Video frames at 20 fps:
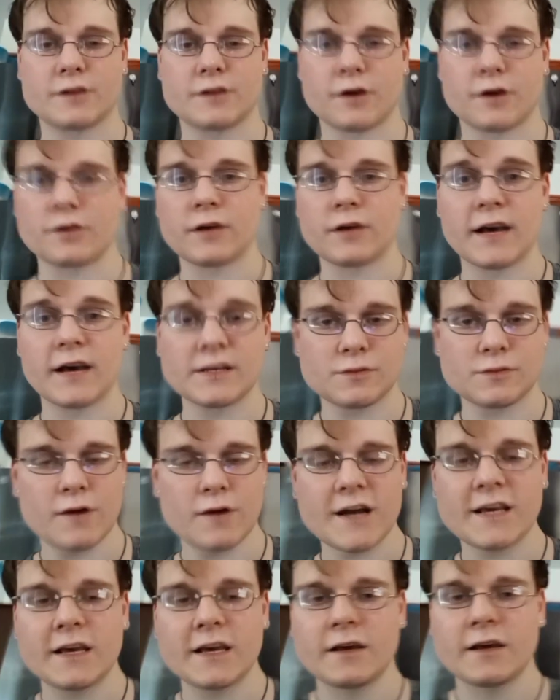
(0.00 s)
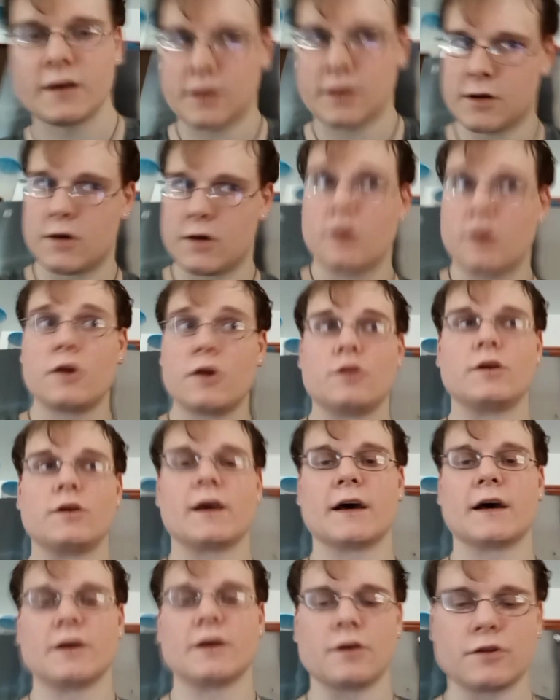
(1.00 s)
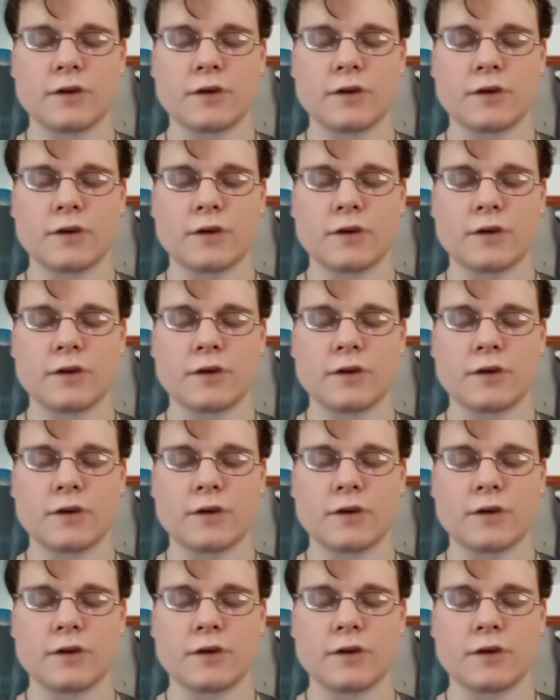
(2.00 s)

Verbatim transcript: Are you guys ready? You got,